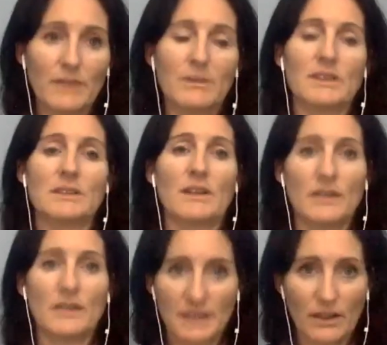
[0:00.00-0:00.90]
which is
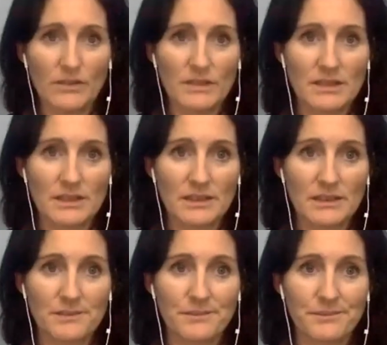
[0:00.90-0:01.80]
ourselves.
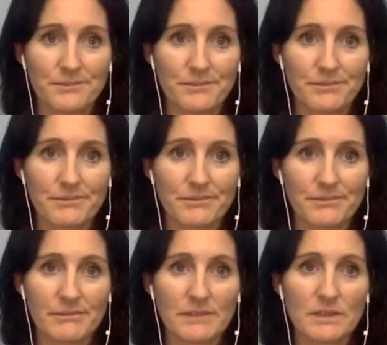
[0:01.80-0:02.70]

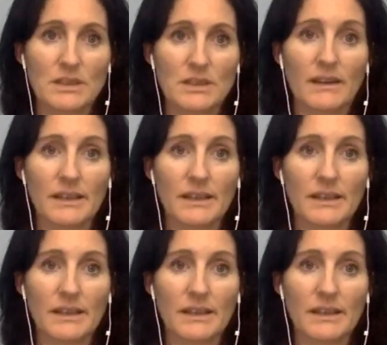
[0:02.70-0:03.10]
So start